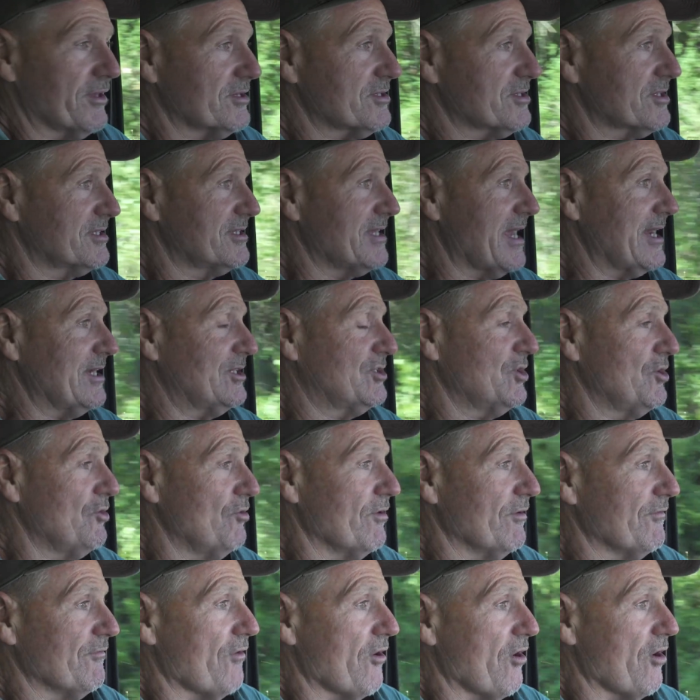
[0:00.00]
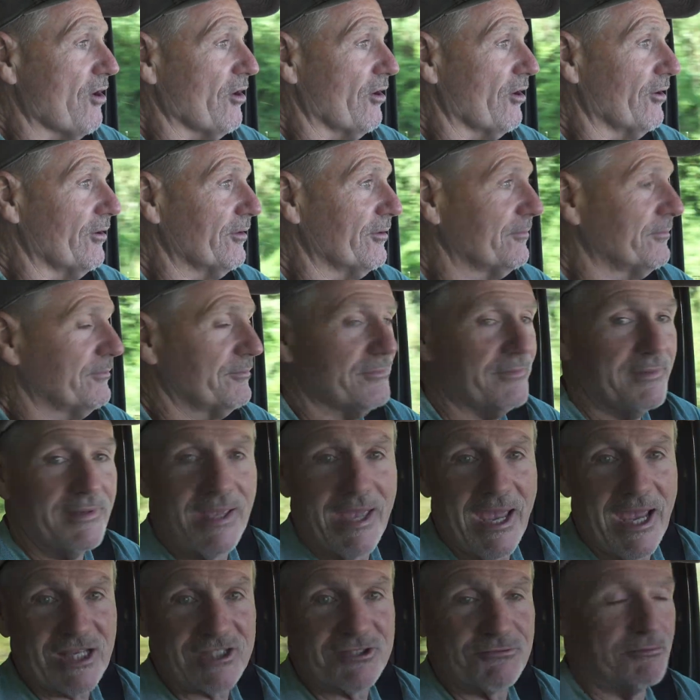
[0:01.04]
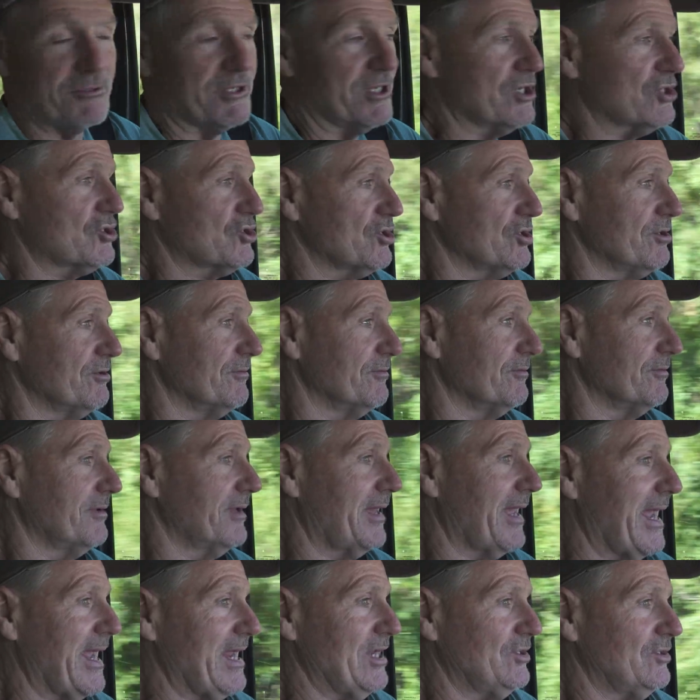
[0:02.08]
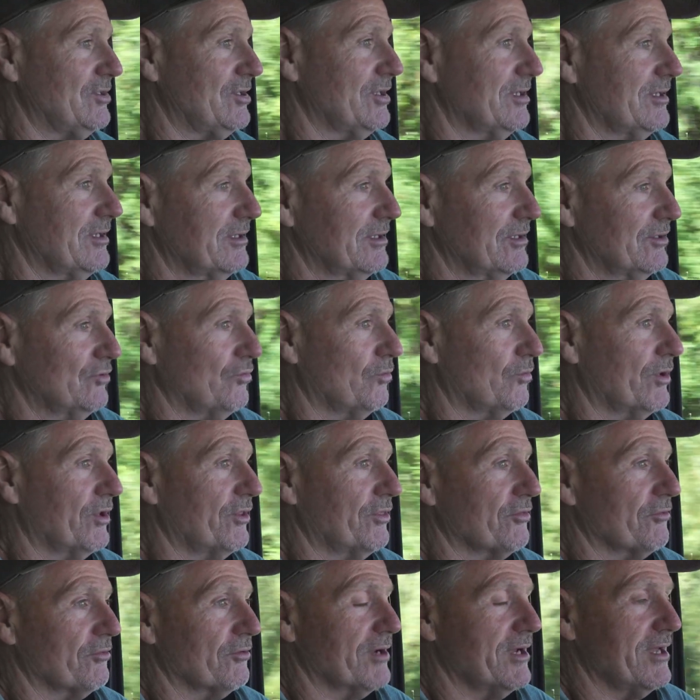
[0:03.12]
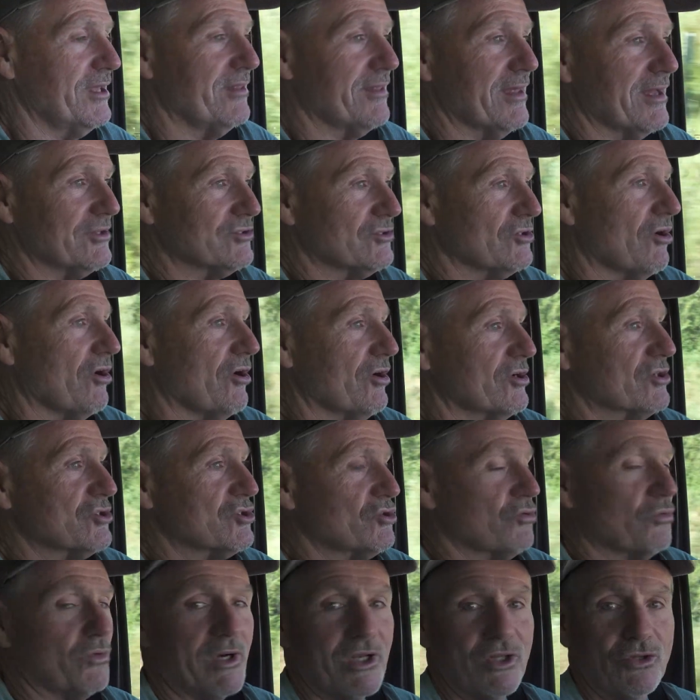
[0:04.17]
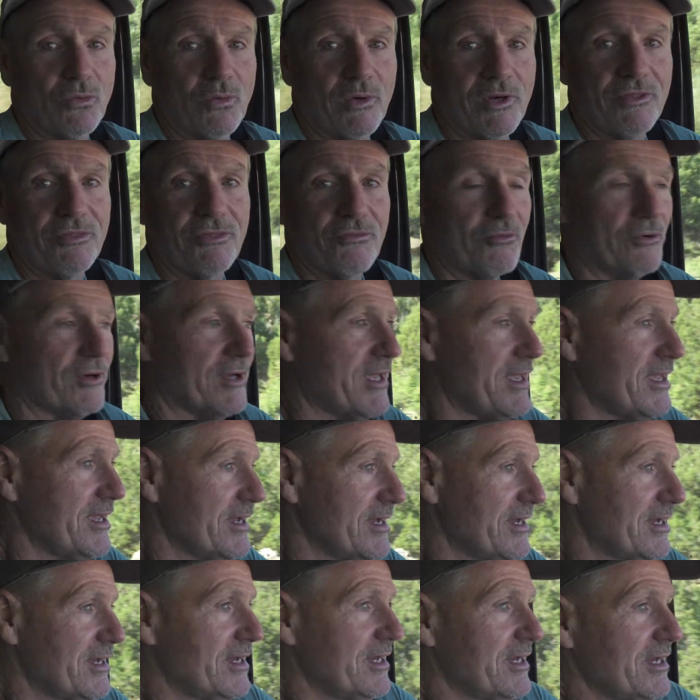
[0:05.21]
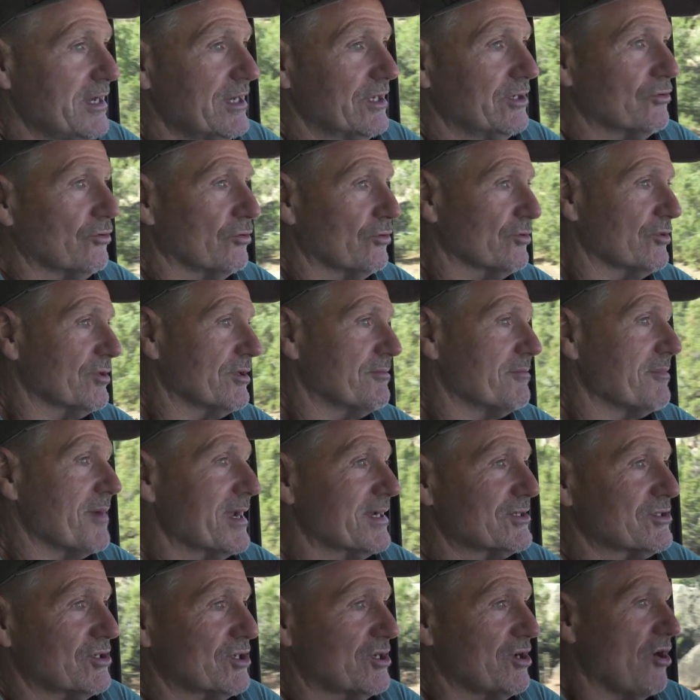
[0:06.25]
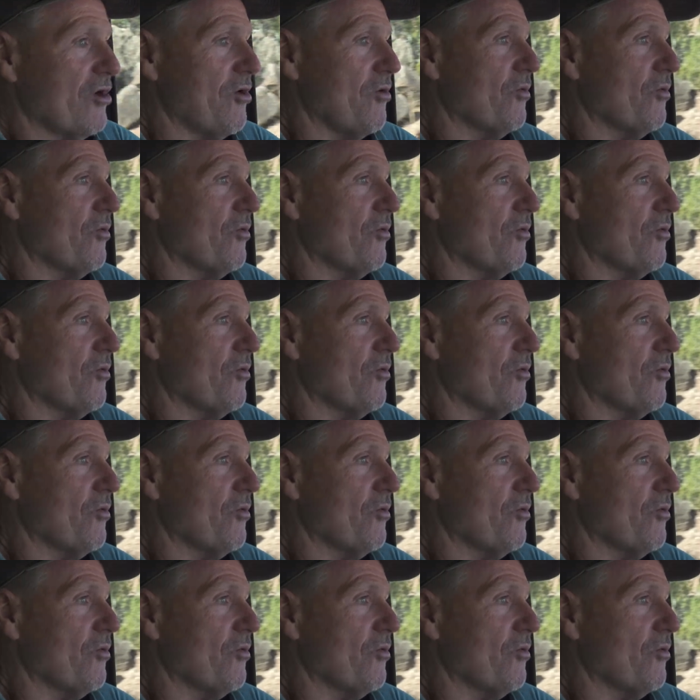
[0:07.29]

this is day 2 of our Expedition 823, that's August 2023, northern New Mexico.